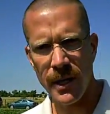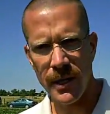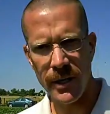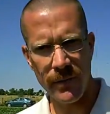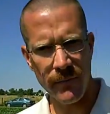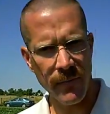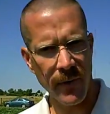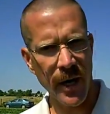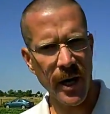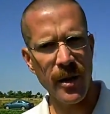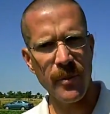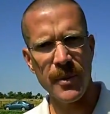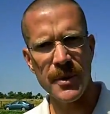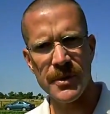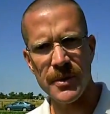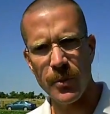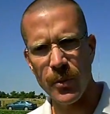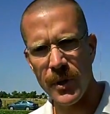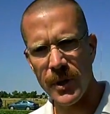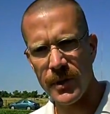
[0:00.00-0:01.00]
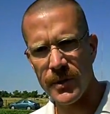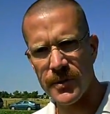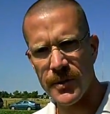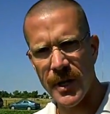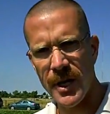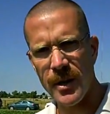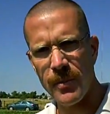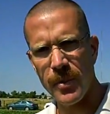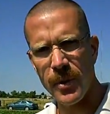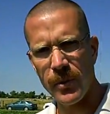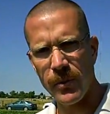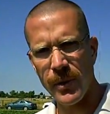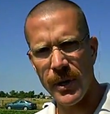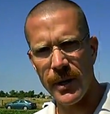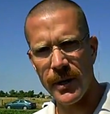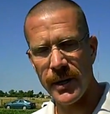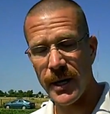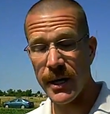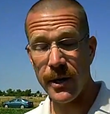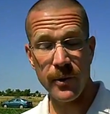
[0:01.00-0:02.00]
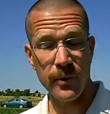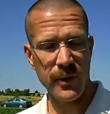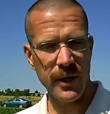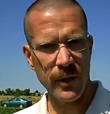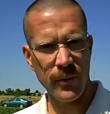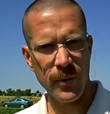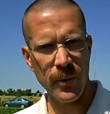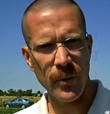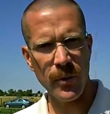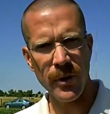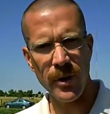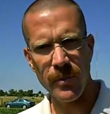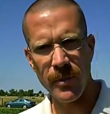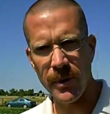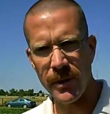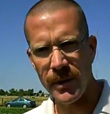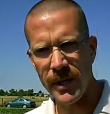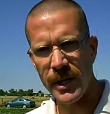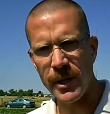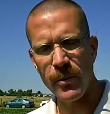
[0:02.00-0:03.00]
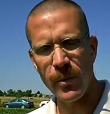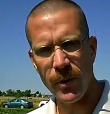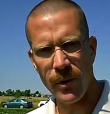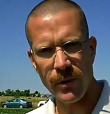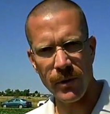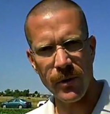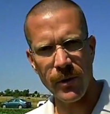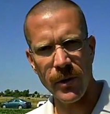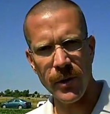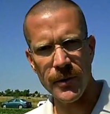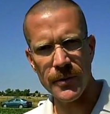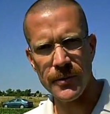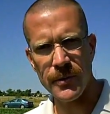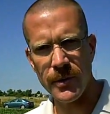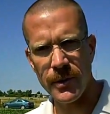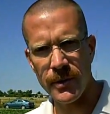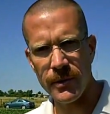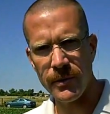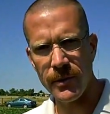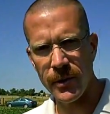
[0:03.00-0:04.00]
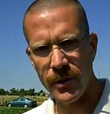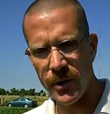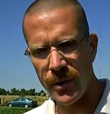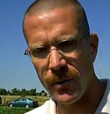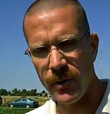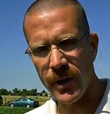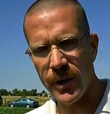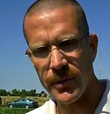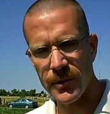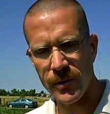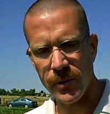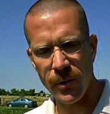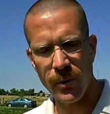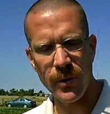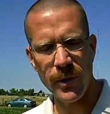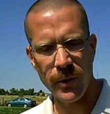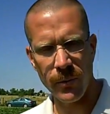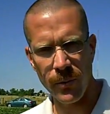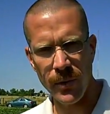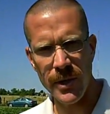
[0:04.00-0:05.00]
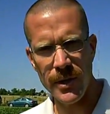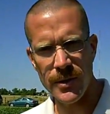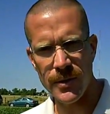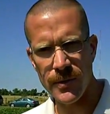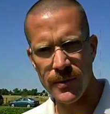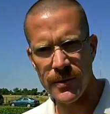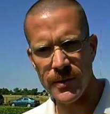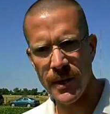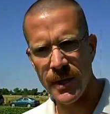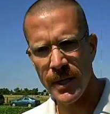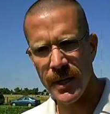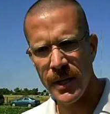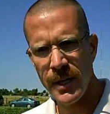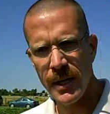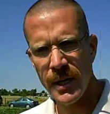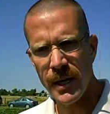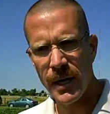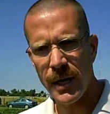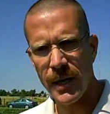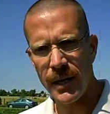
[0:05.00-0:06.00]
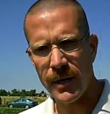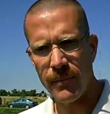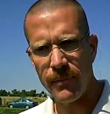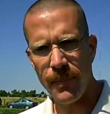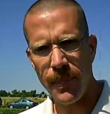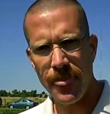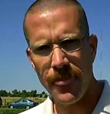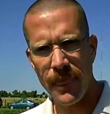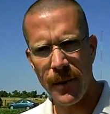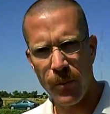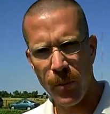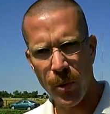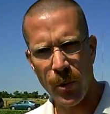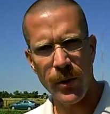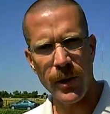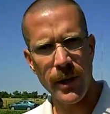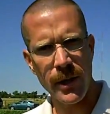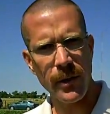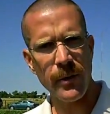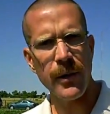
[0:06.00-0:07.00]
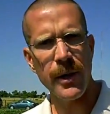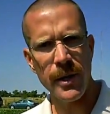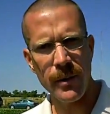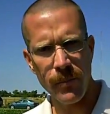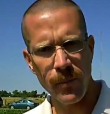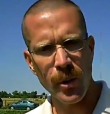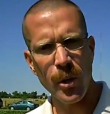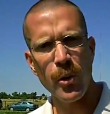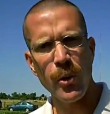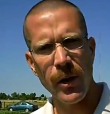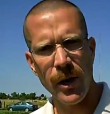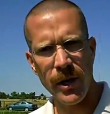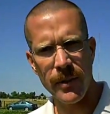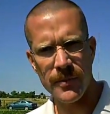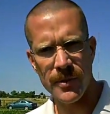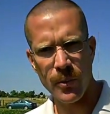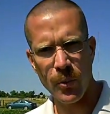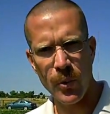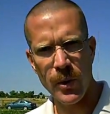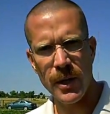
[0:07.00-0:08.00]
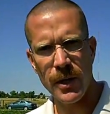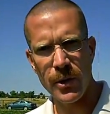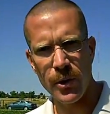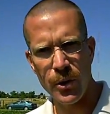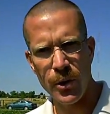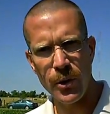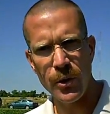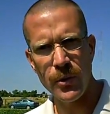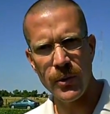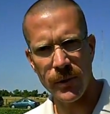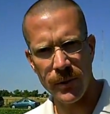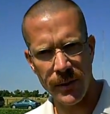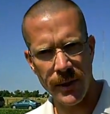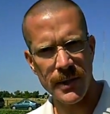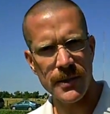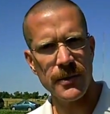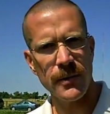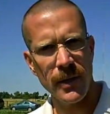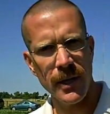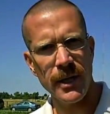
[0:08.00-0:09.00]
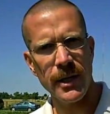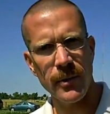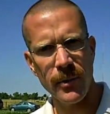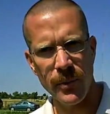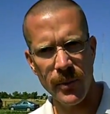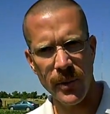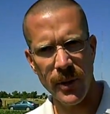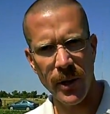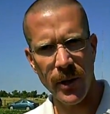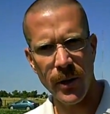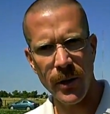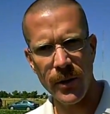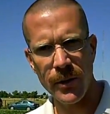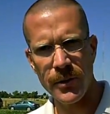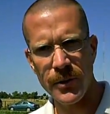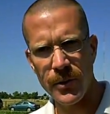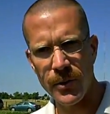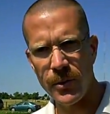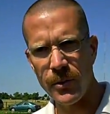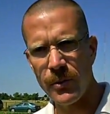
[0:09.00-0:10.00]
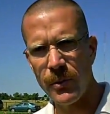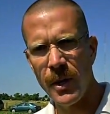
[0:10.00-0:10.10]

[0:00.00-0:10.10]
environments that we can sample around not only Illinois but anywhere across the U.S. growing regions, the more integrated programs that we can do, the less likely we are to